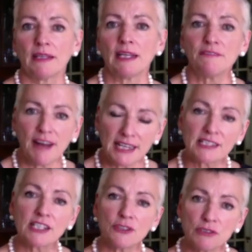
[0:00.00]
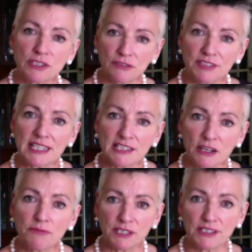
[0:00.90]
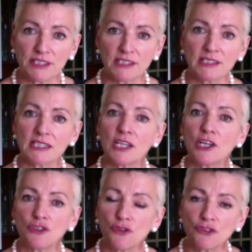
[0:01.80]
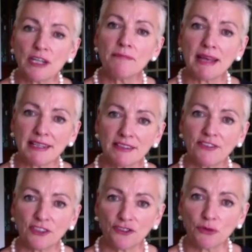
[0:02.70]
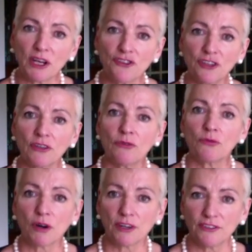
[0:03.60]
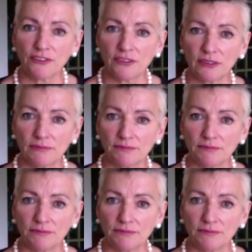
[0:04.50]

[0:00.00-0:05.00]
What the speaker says: In fact, the use of these substances usually make the situation worse.